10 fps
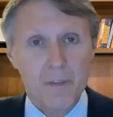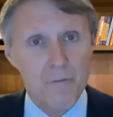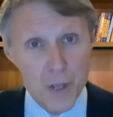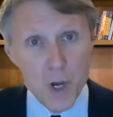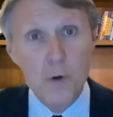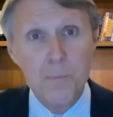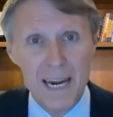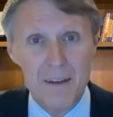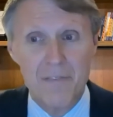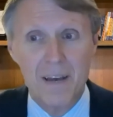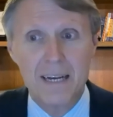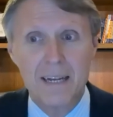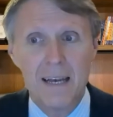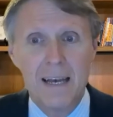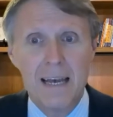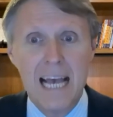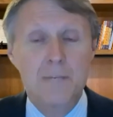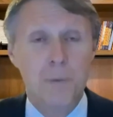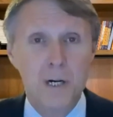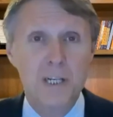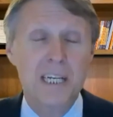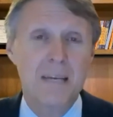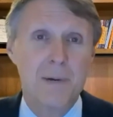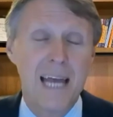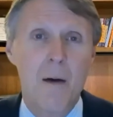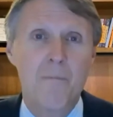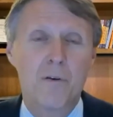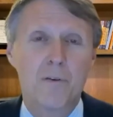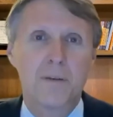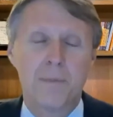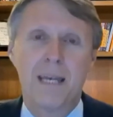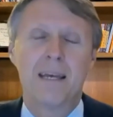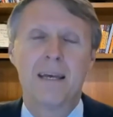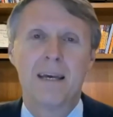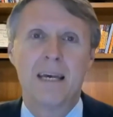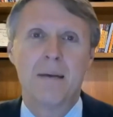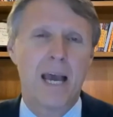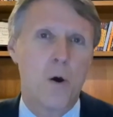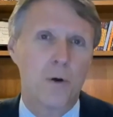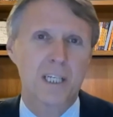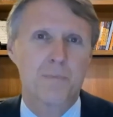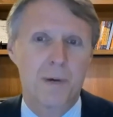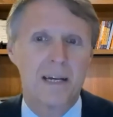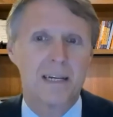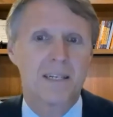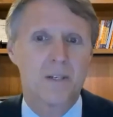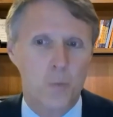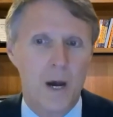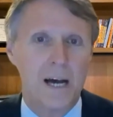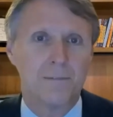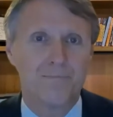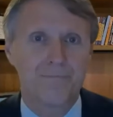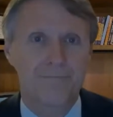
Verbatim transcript: for your benefit has personally been helpful to me in my own experience as well.